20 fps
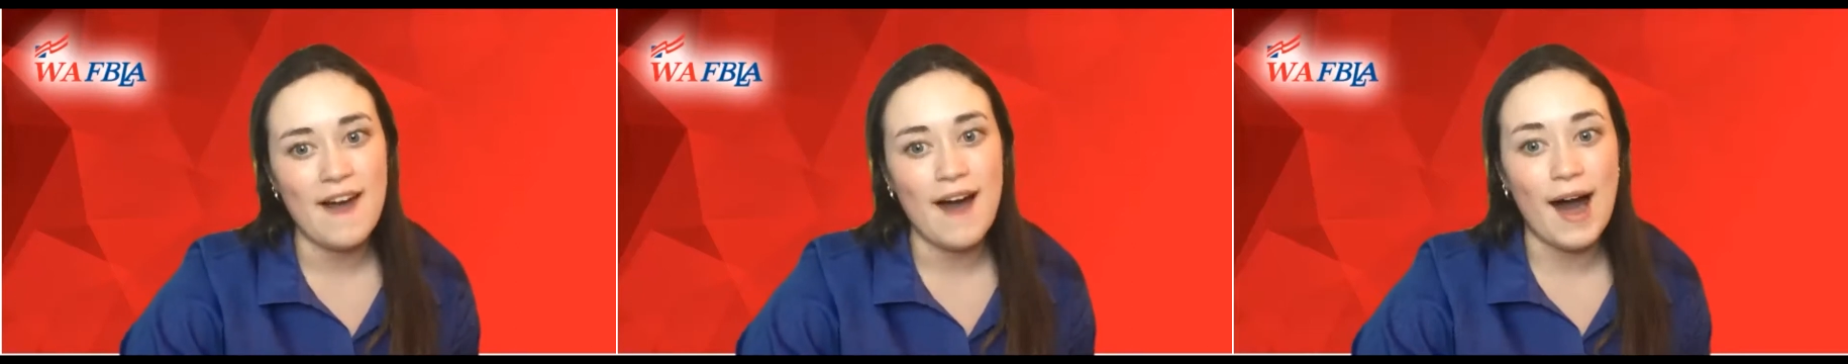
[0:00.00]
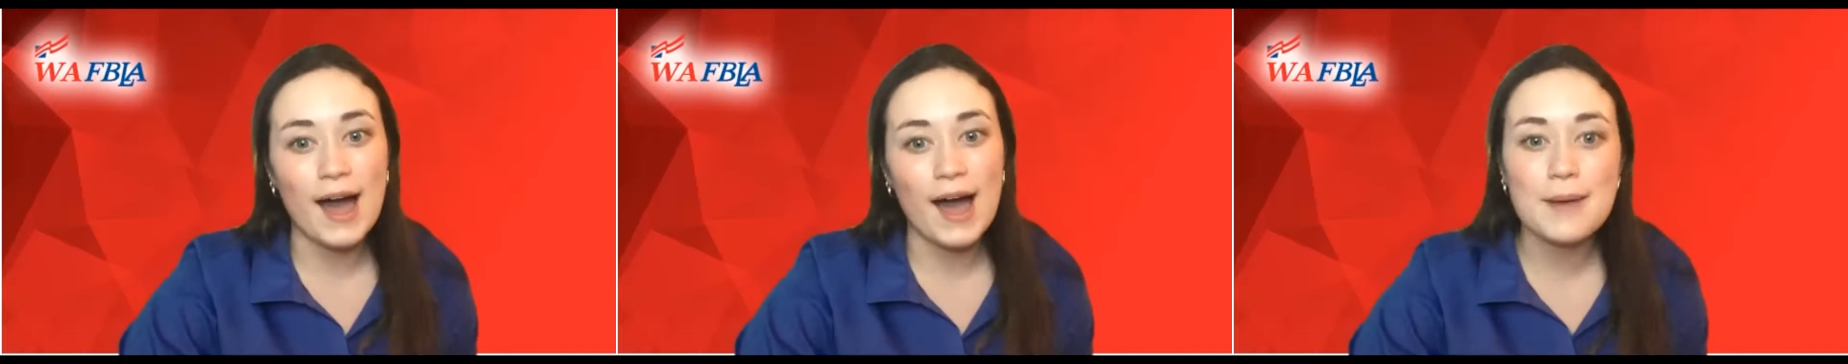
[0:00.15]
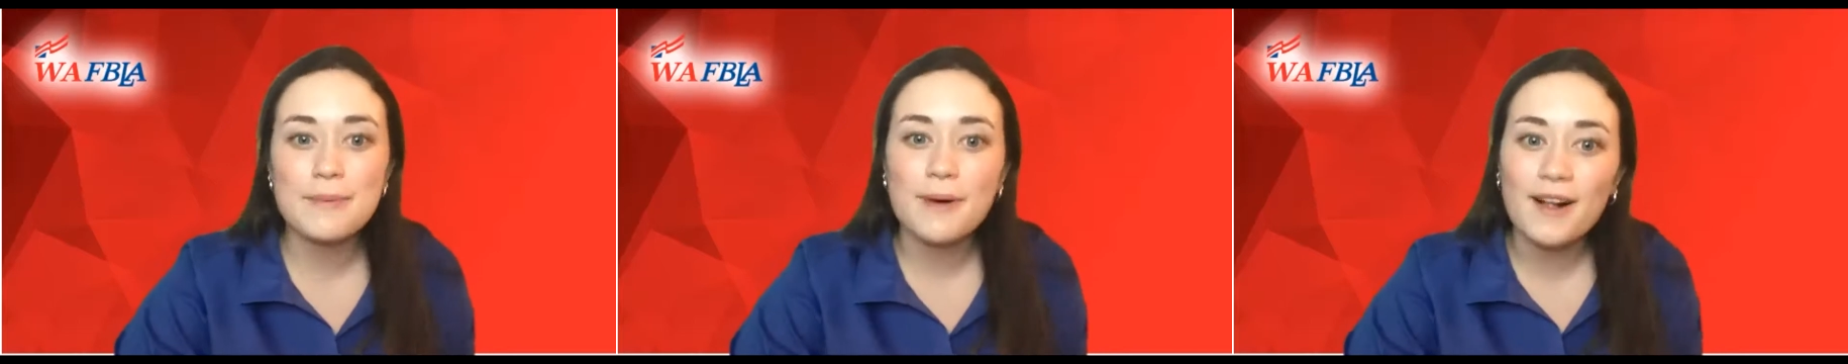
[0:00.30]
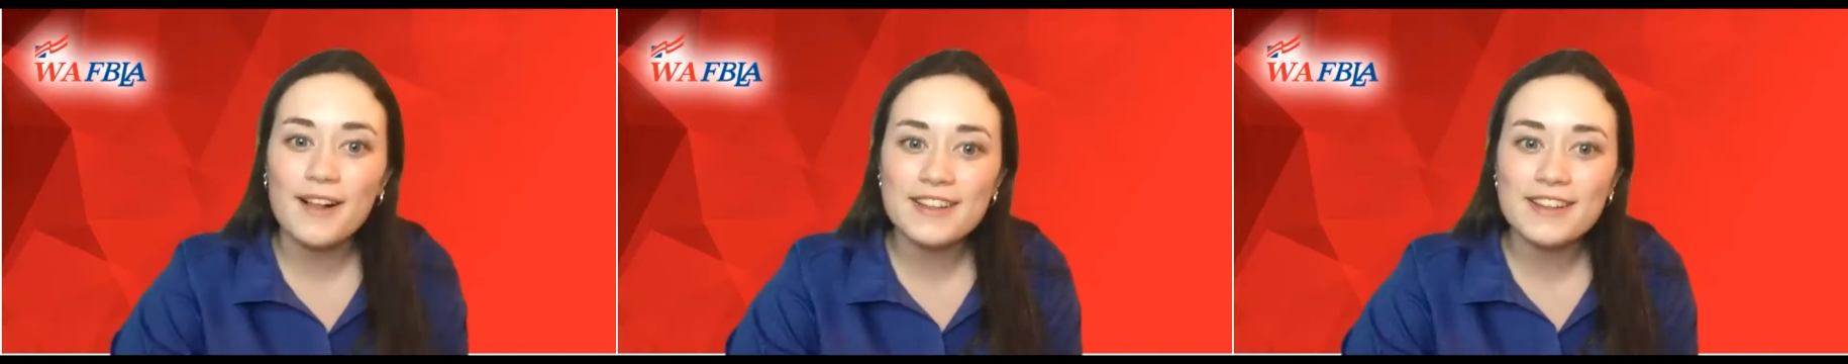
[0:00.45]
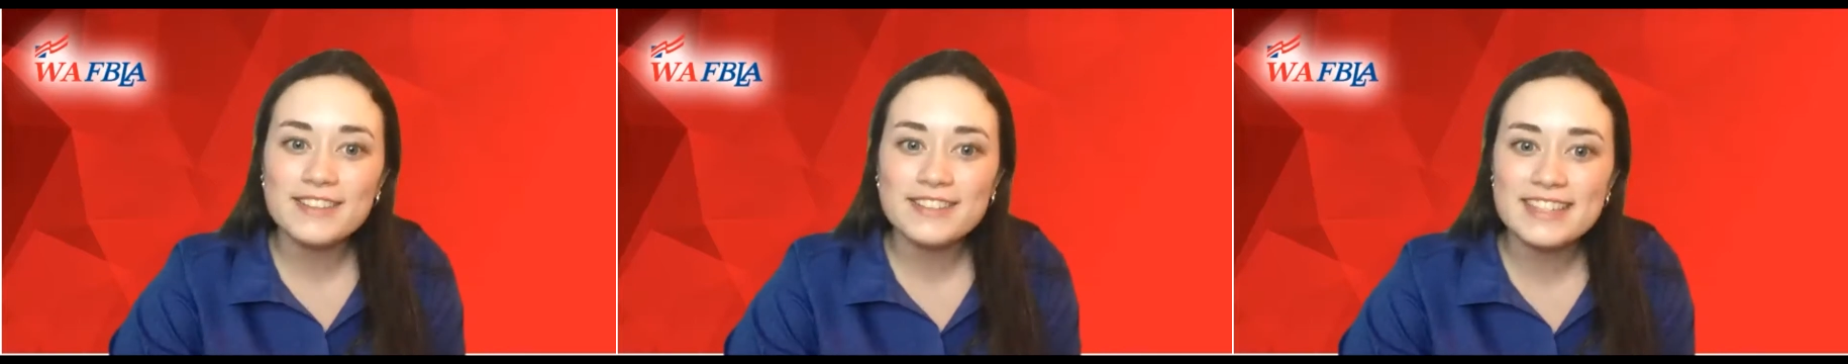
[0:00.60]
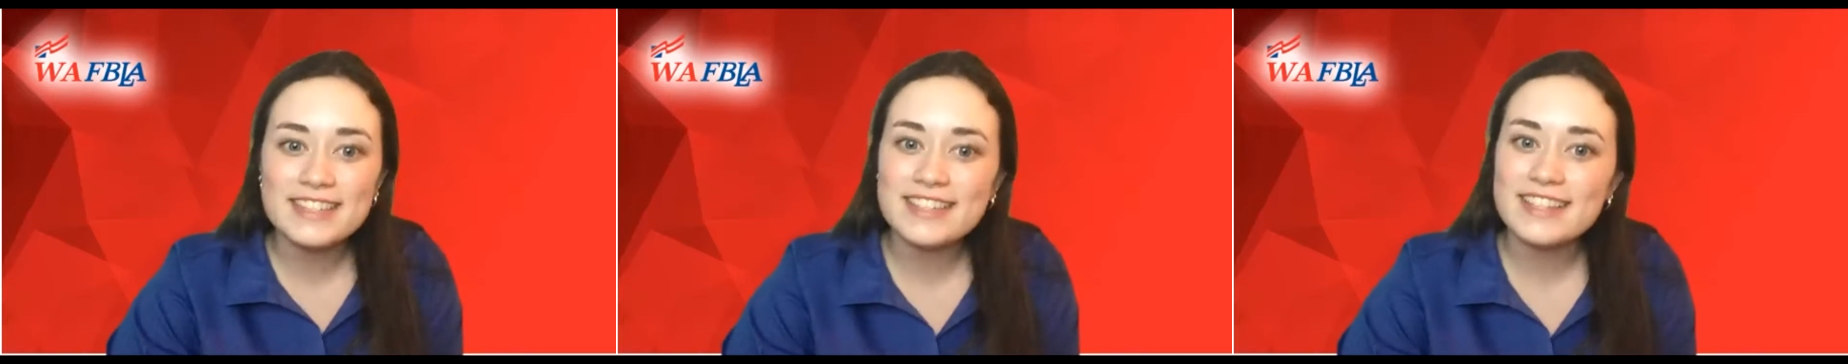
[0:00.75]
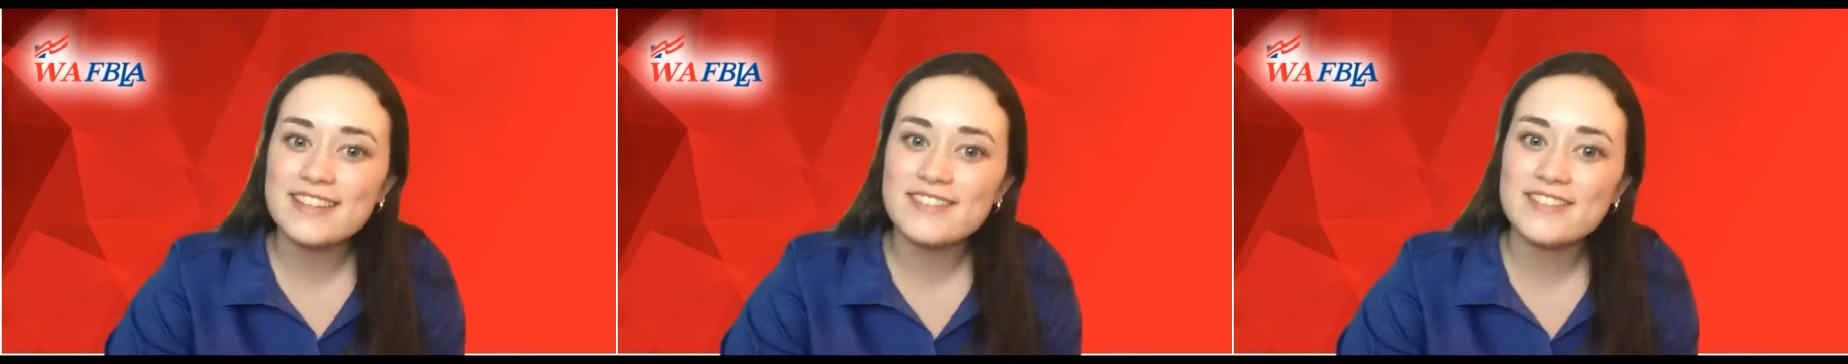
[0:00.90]
I
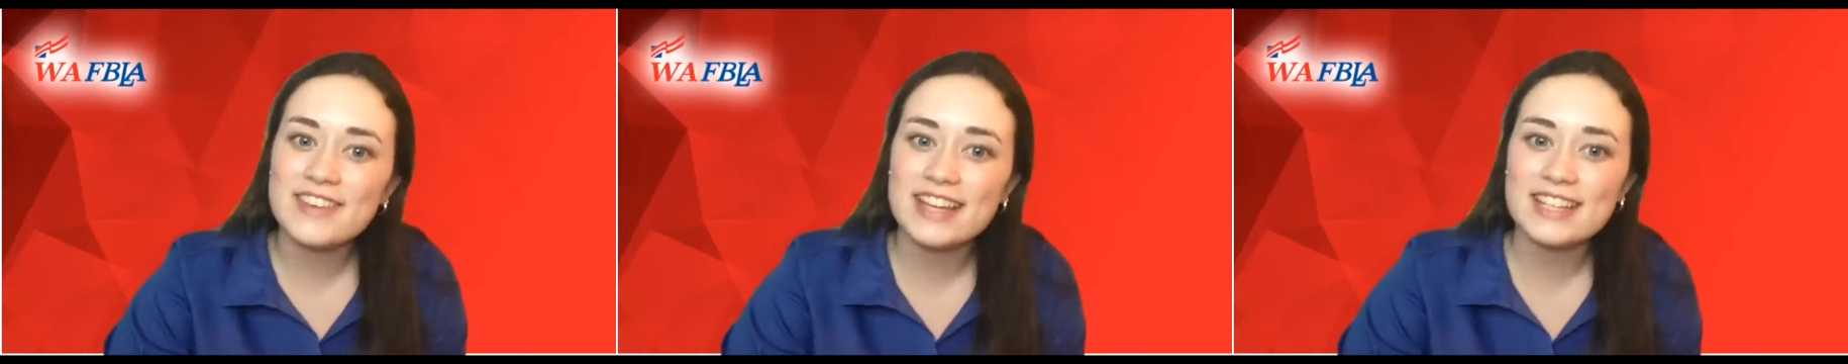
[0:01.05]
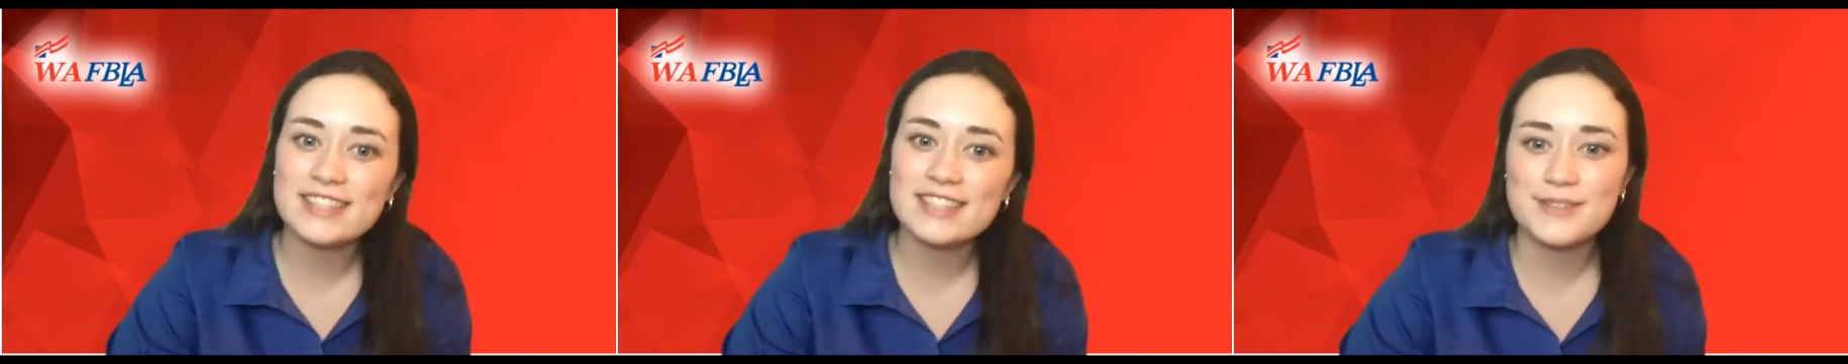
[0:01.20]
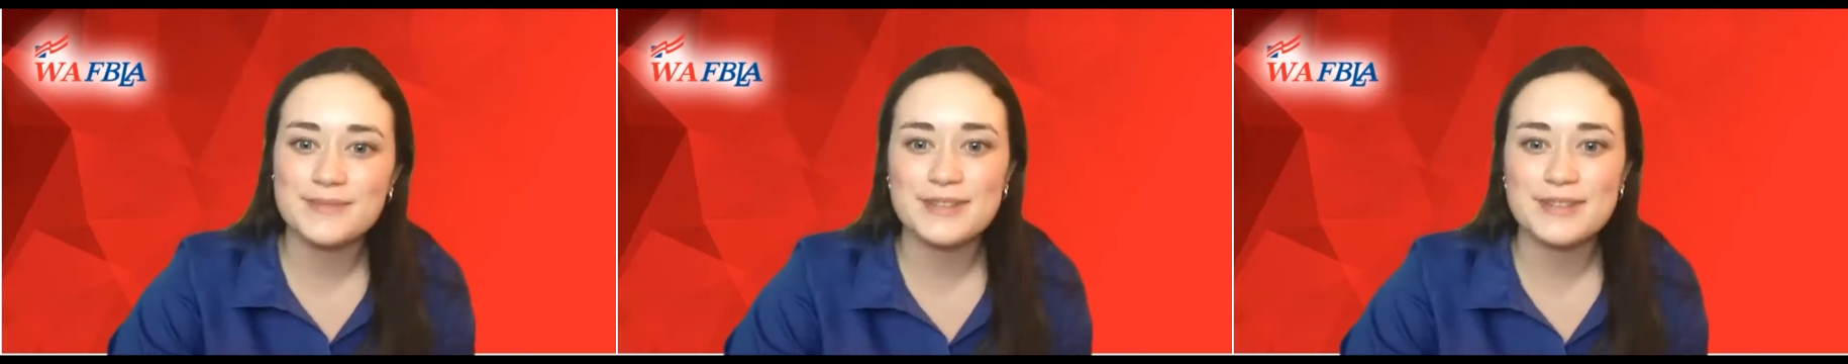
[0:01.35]
apologize in advance for